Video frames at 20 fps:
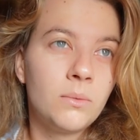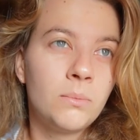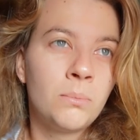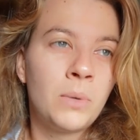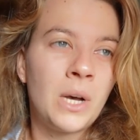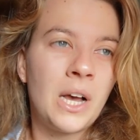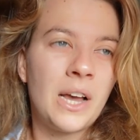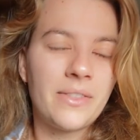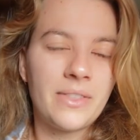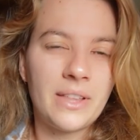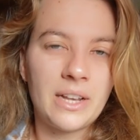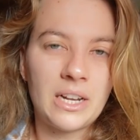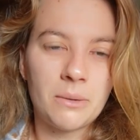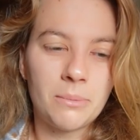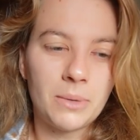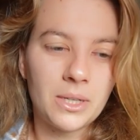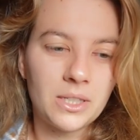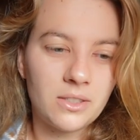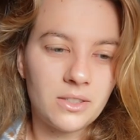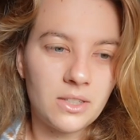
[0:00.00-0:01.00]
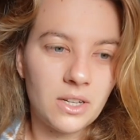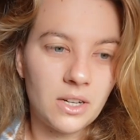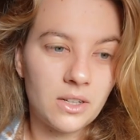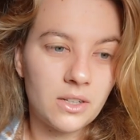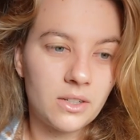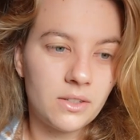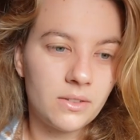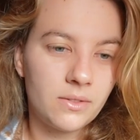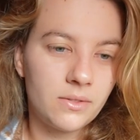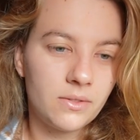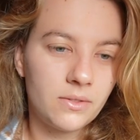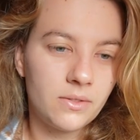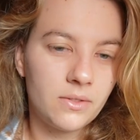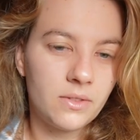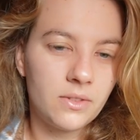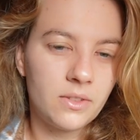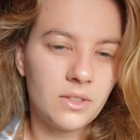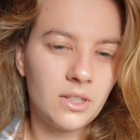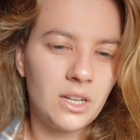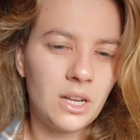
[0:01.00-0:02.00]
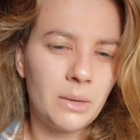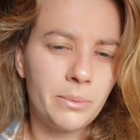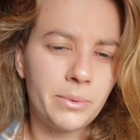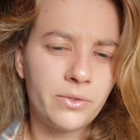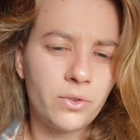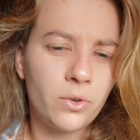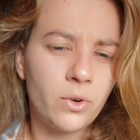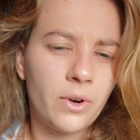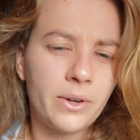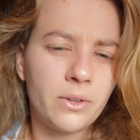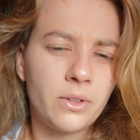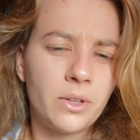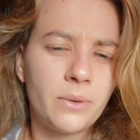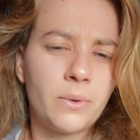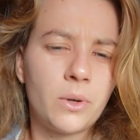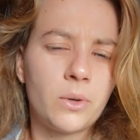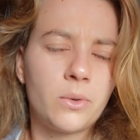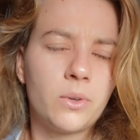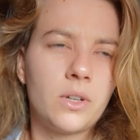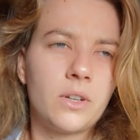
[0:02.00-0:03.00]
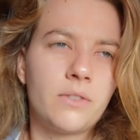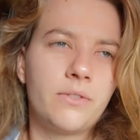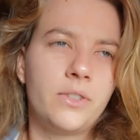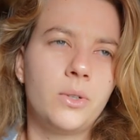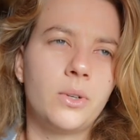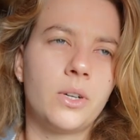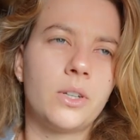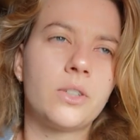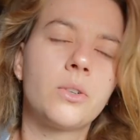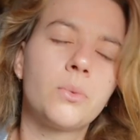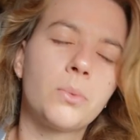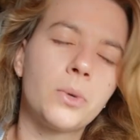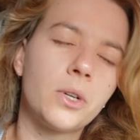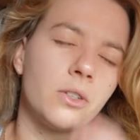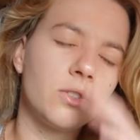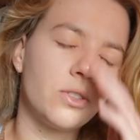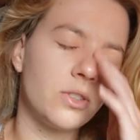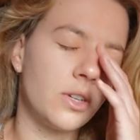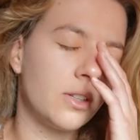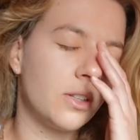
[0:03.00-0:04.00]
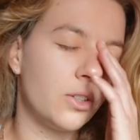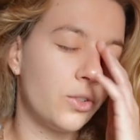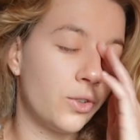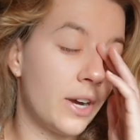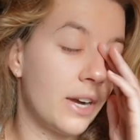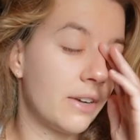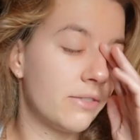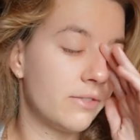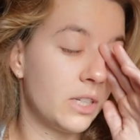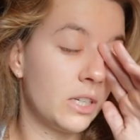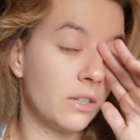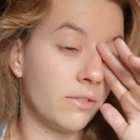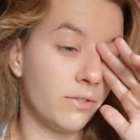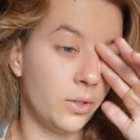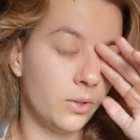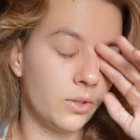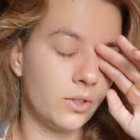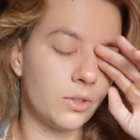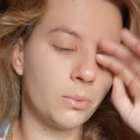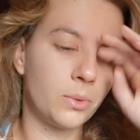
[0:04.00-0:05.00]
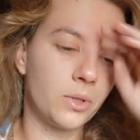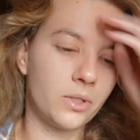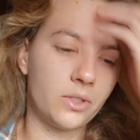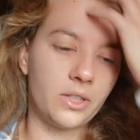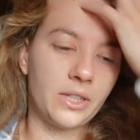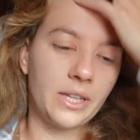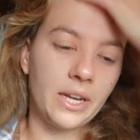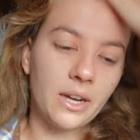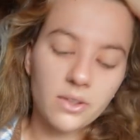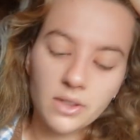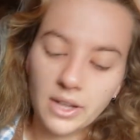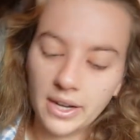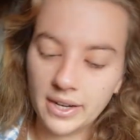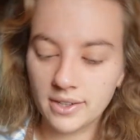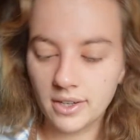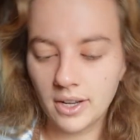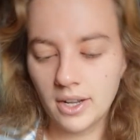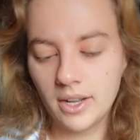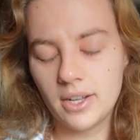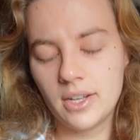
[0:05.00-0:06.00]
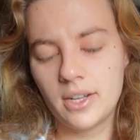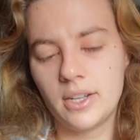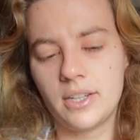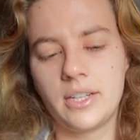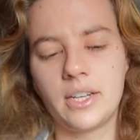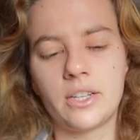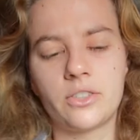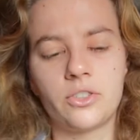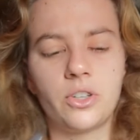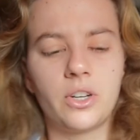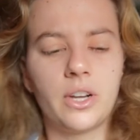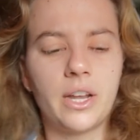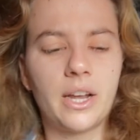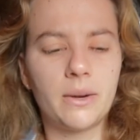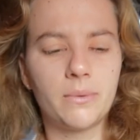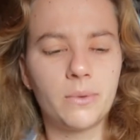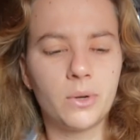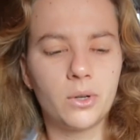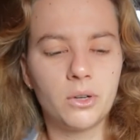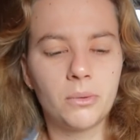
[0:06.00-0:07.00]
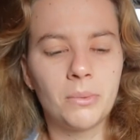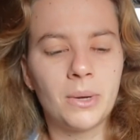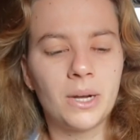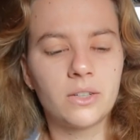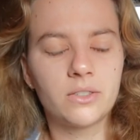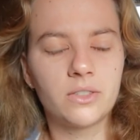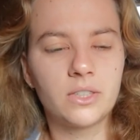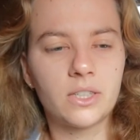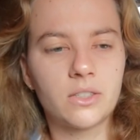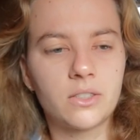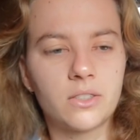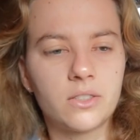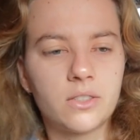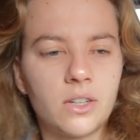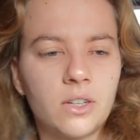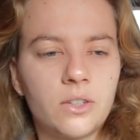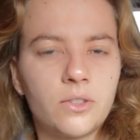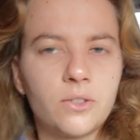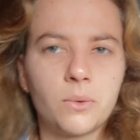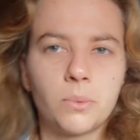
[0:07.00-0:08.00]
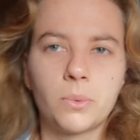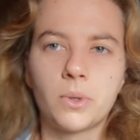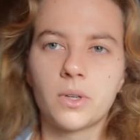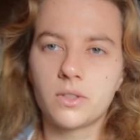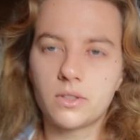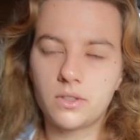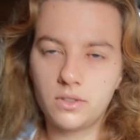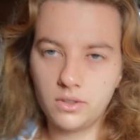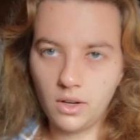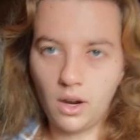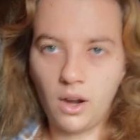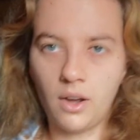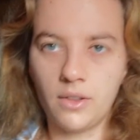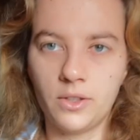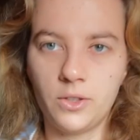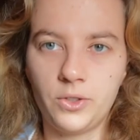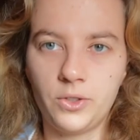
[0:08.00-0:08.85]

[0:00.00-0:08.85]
but I think I'm unstuck. The day before I only wrote a few hundred words on the draft and a few hundred words on the outline. Yesterday I wrote about 600 words on the